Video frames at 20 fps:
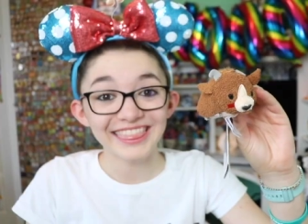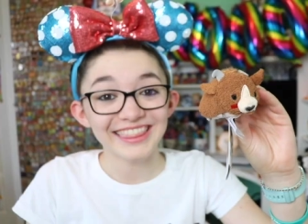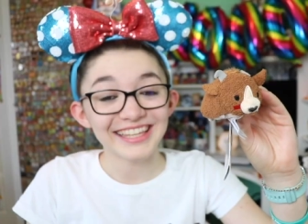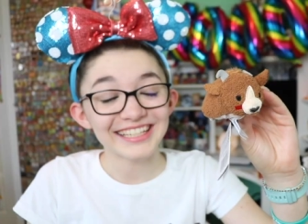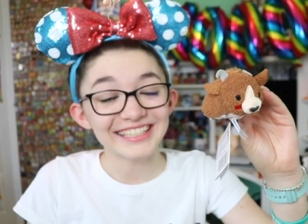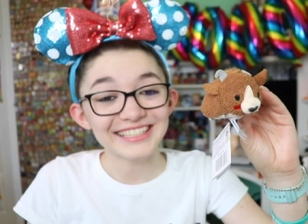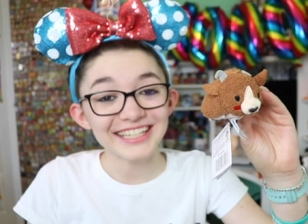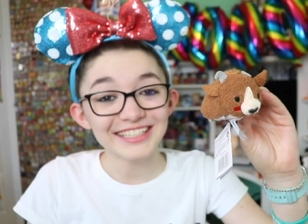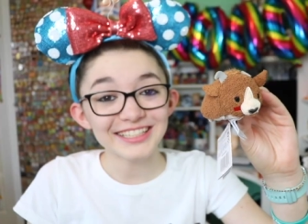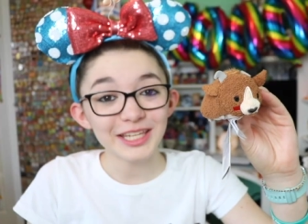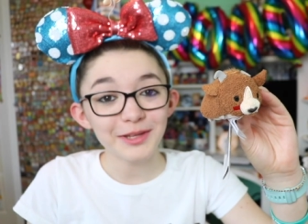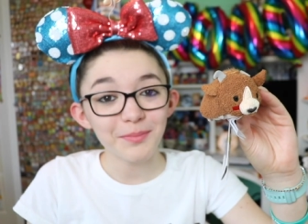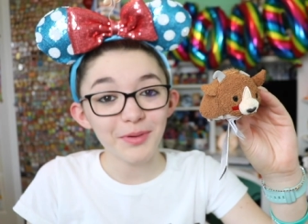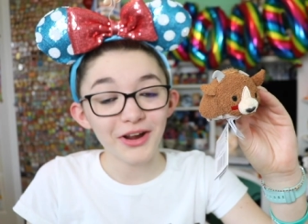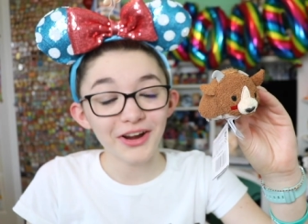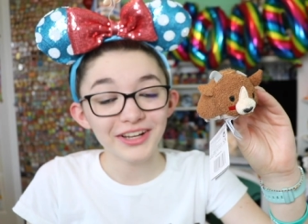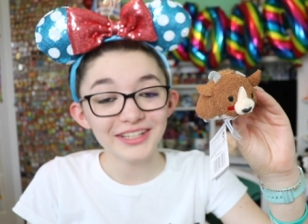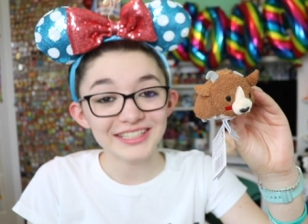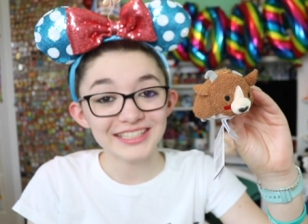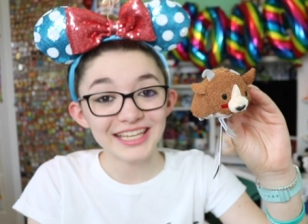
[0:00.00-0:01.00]
The Disney
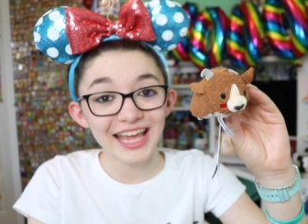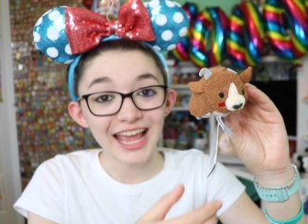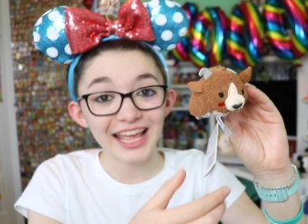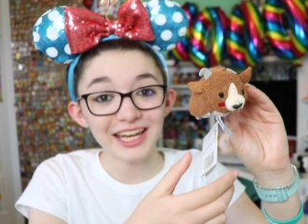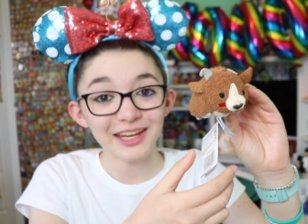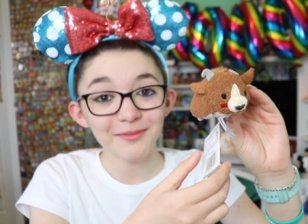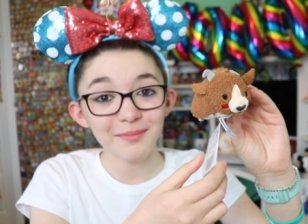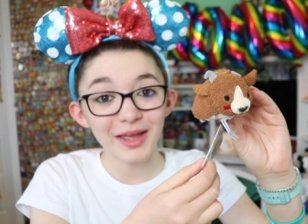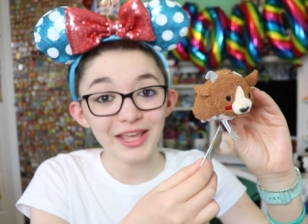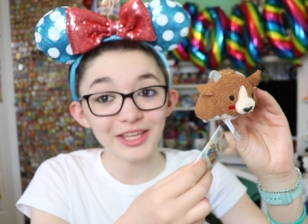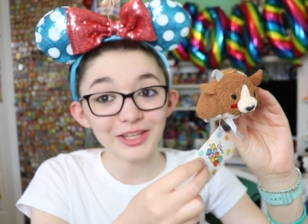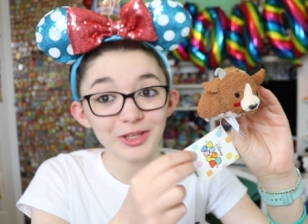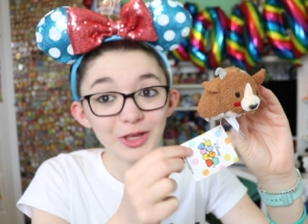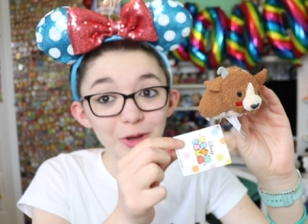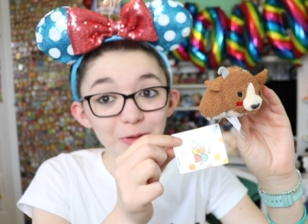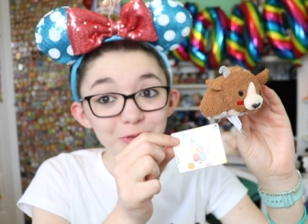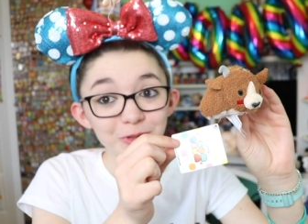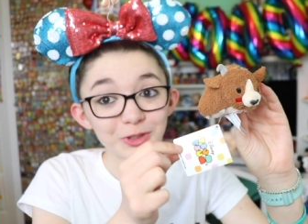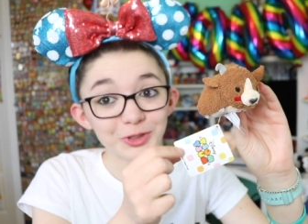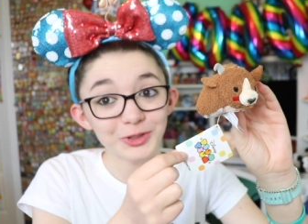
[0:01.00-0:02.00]
Parks Dynamite
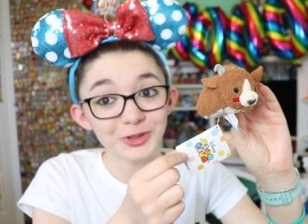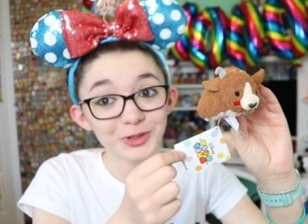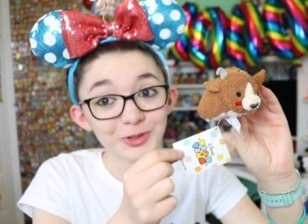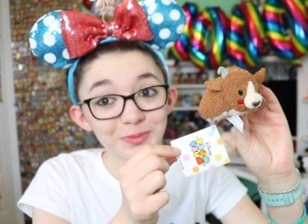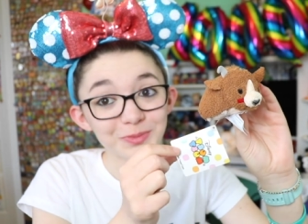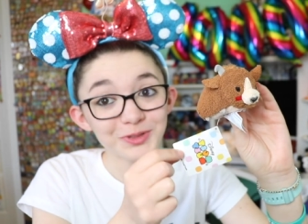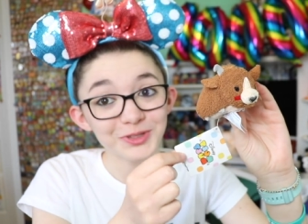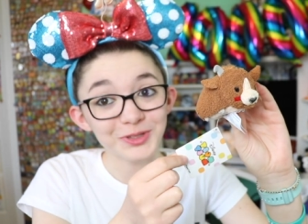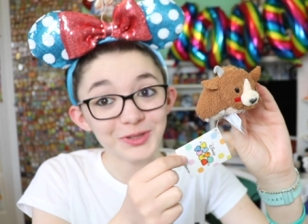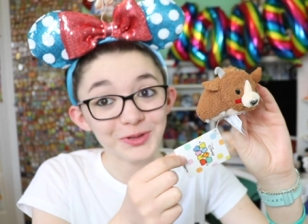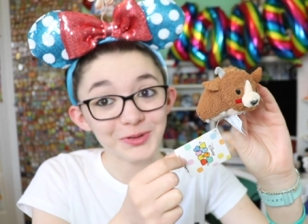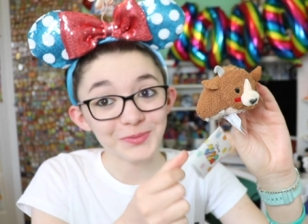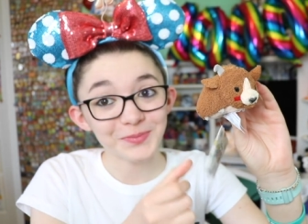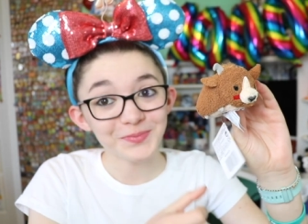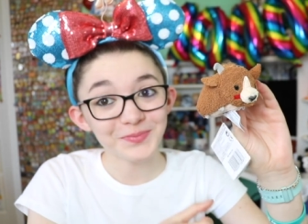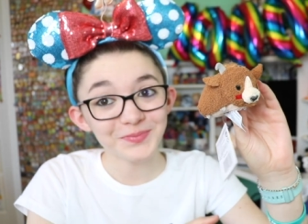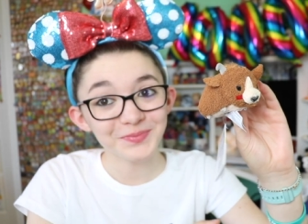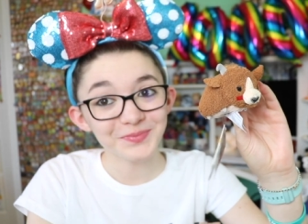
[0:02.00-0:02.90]
Goat Tsum Tsum.